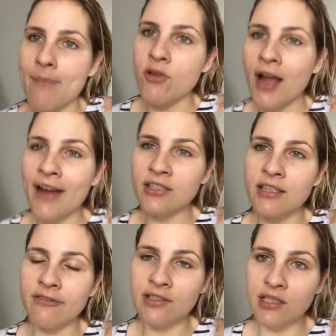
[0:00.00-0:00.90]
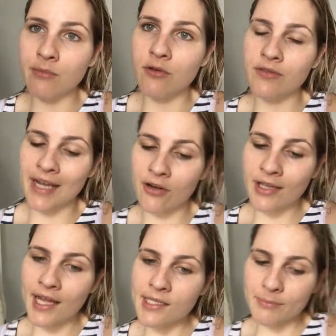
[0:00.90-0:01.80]
I'm not actually officially moved out
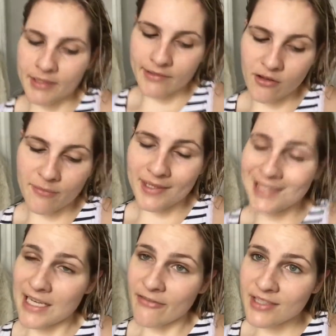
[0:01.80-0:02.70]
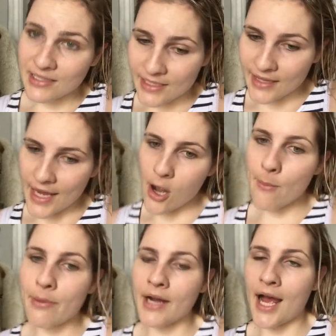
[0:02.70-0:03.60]
yet because all of my stuff is still there,
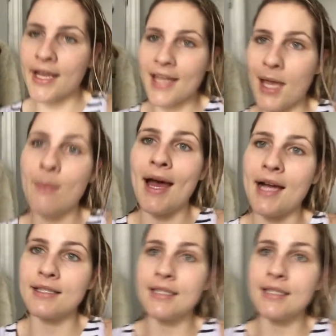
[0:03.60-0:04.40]
but I came back